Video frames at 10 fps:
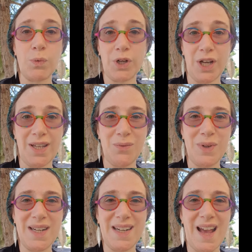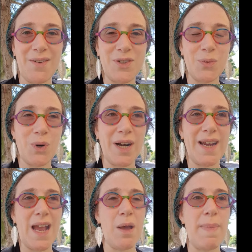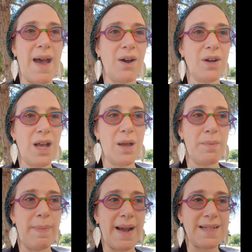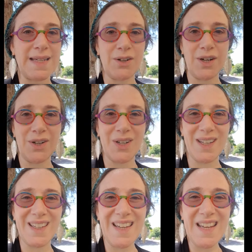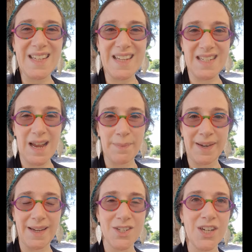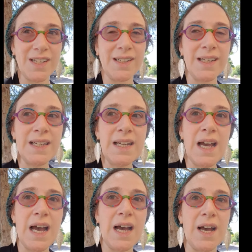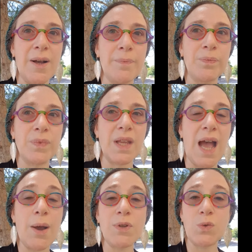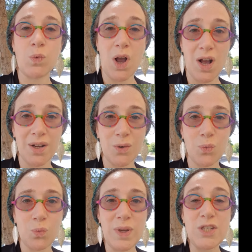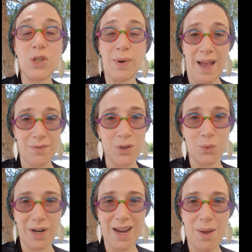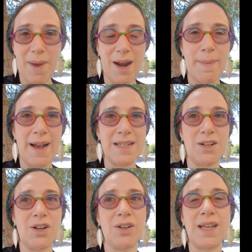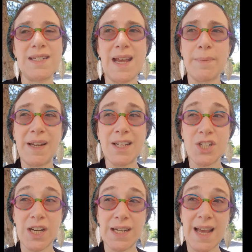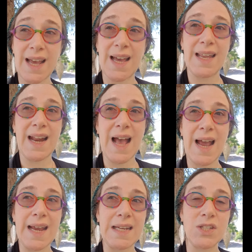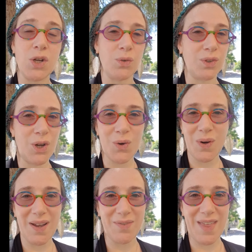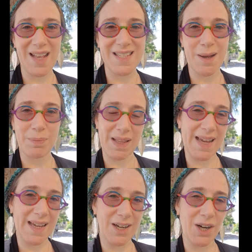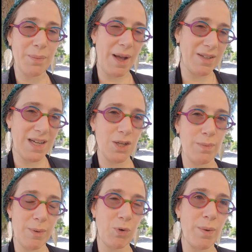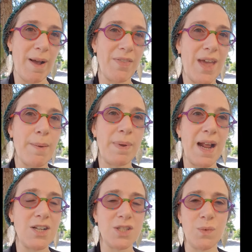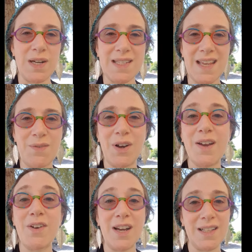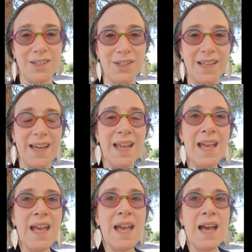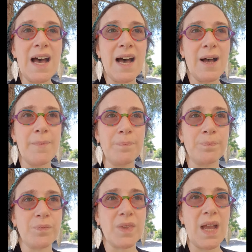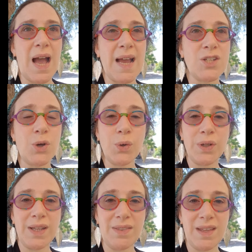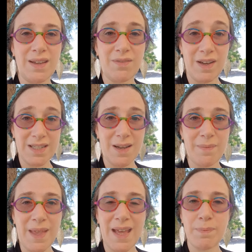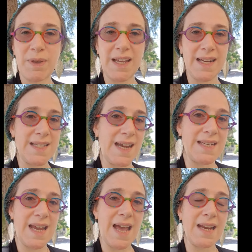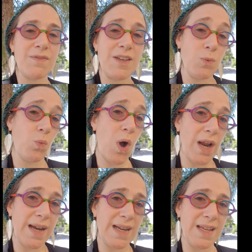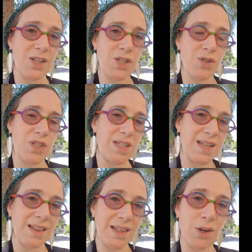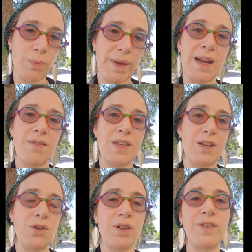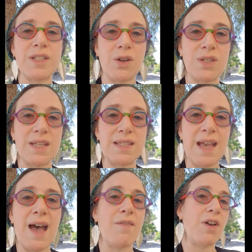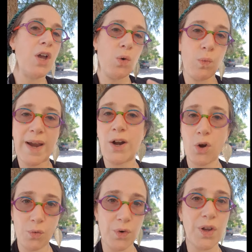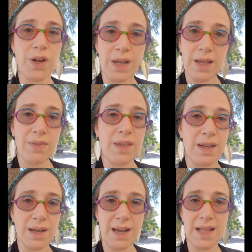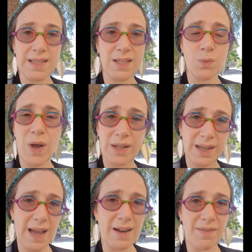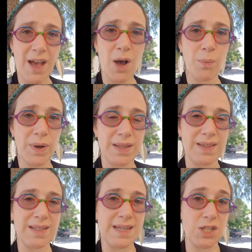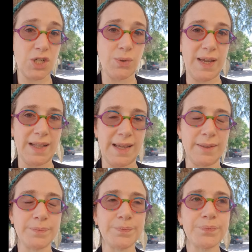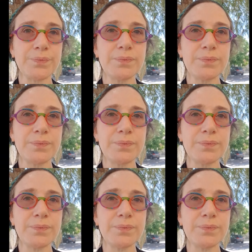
we were good. We didn't have to worry about a bacterial contamination. I was wrong. We do have to worry about a bacterial contamination, and I don't know if that's at play here, but I'll tell you a bit more about that. But I just want to say very, very clearly, I told the victim that beginning day 10, if he wanted, he could use just a little bit of the Anula viscosa salve right over the cuts as well to kind of help with tissue healing.